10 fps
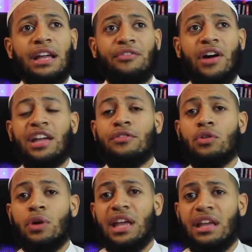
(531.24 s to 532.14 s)
if I give
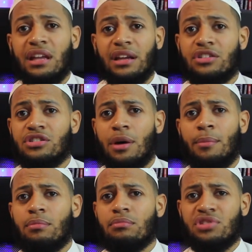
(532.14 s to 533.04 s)
you
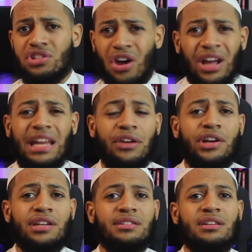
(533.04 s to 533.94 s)
some song
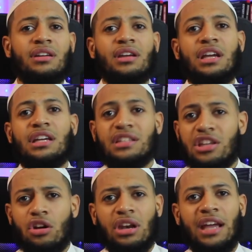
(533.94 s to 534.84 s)
lyrics is
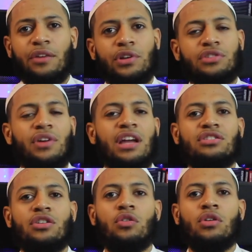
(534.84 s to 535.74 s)
in your language, right?
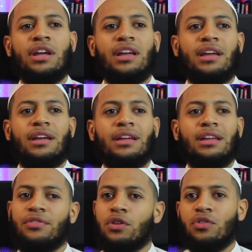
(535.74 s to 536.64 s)
So
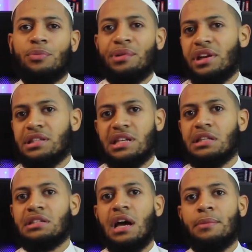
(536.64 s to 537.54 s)
if you repeat it
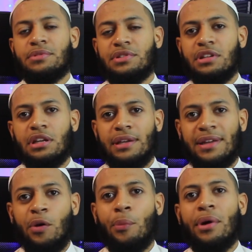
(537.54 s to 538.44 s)
10 times,
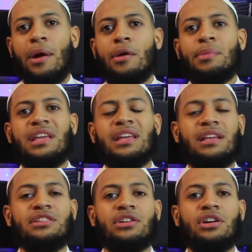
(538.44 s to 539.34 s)
it will probably be
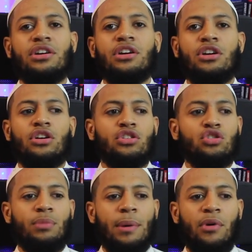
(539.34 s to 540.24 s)
easier
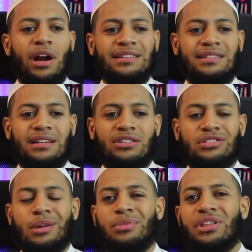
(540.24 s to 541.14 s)
to memorize than
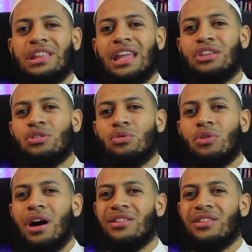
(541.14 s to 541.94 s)
something that you don't